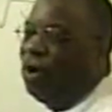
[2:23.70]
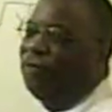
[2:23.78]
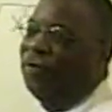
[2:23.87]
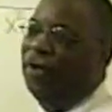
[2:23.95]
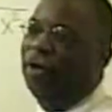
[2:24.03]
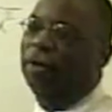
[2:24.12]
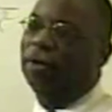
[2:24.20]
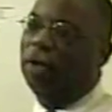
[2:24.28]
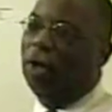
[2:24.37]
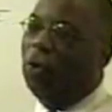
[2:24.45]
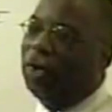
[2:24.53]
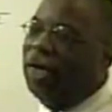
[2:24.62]
Raphael.
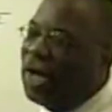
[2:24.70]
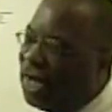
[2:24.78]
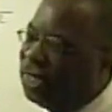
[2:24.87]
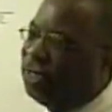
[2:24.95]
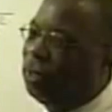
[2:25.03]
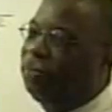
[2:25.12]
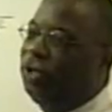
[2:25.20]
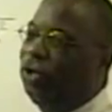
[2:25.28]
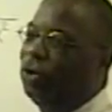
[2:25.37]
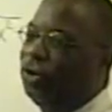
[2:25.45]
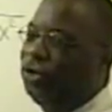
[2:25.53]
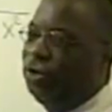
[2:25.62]
What concept are
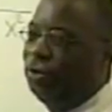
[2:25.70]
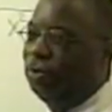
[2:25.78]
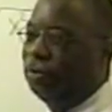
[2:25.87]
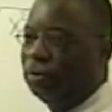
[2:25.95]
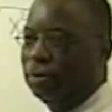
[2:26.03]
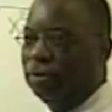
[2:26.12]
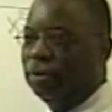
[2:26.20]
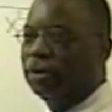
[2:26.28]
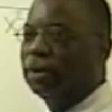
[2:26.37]
you going to use?